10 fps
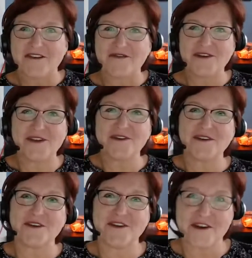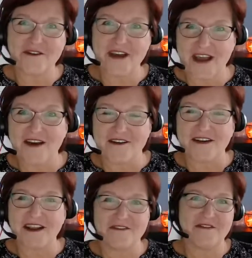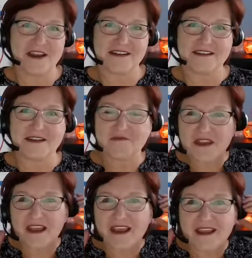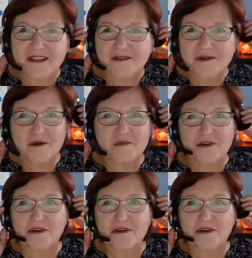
for you to go out and find a CPA that will,